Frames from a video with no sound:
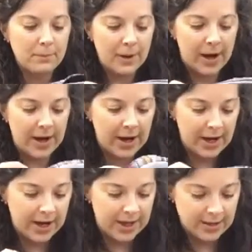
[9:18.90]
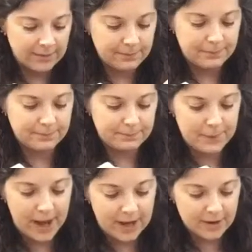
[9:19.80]
Baja
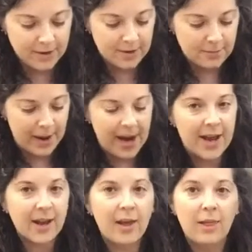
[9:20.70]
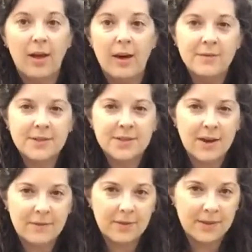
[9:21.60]
pattern bag, I love
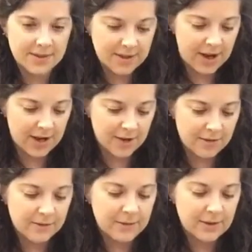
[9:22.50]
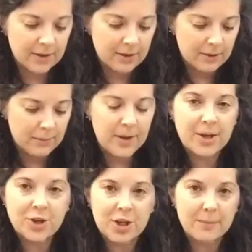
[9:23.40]
stuff in this kind of
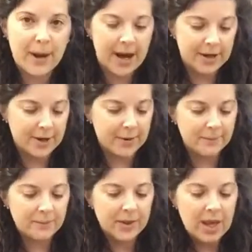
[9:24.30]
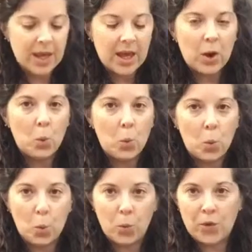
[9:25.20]
beachy pattern.
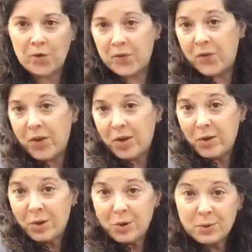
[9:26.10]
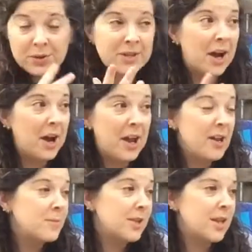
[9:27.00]
The few
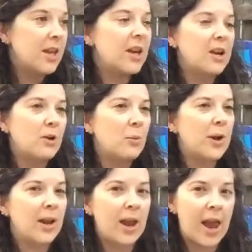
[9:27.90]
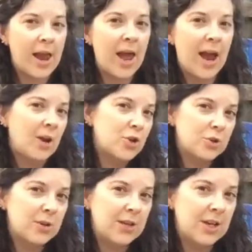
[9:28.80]
times a year when I
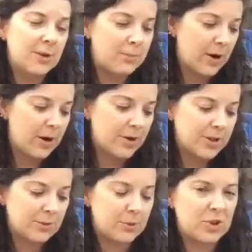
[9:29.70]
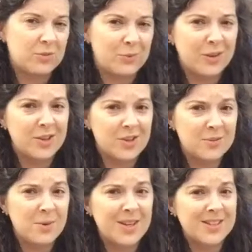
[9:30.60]
actually need a purse, which really just
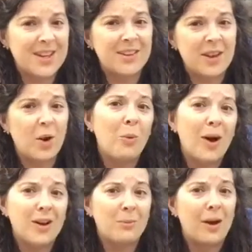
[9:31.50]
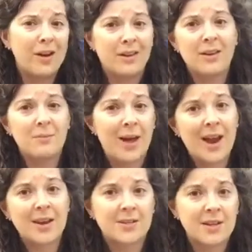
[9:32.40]
means I need like a water bottle and a
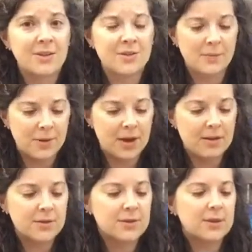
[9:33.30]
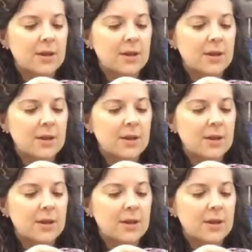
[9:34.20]
magazine or something else,